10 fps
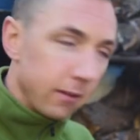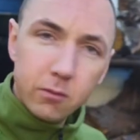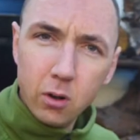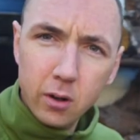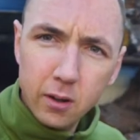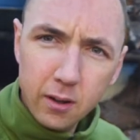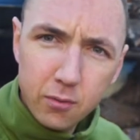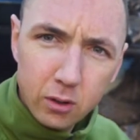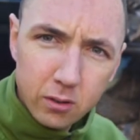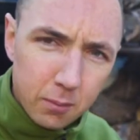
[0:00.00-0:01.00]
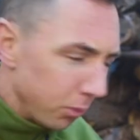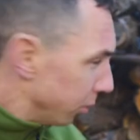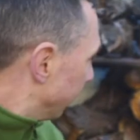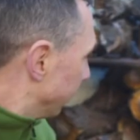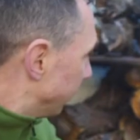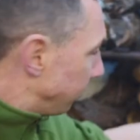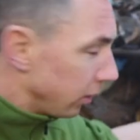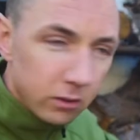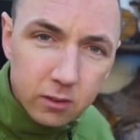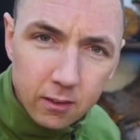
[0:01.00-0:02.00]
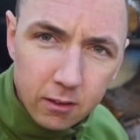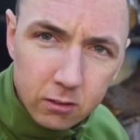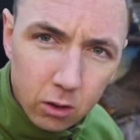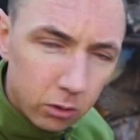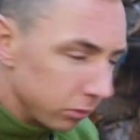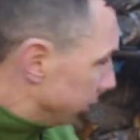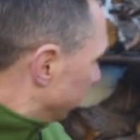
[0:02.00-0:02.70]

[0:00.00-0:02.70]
Right, if for example, if you can see these logs,